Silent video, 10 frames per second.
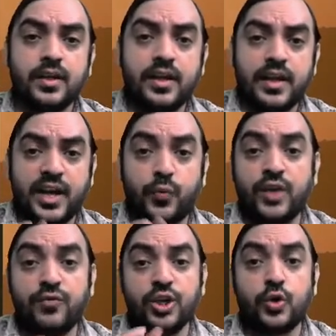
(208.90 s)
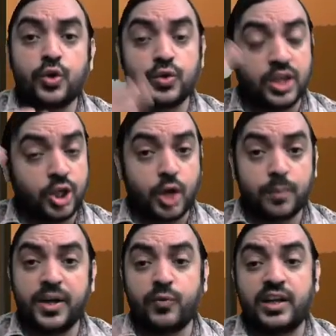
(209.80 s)
And when we go to the
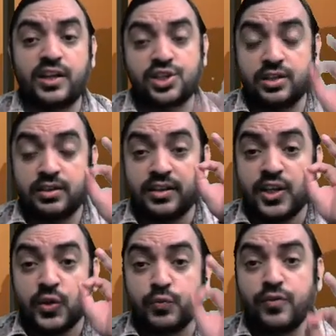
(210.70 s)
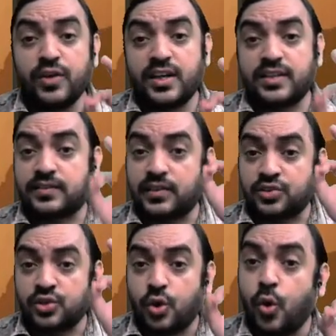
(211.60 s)
corporate valuation, we will
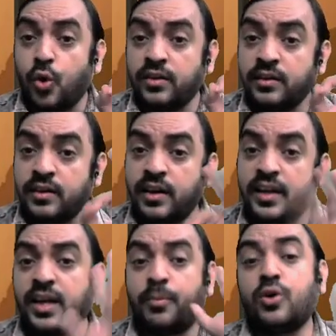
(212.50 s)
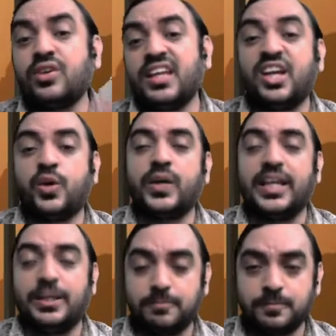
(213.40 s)
discuss only about equity.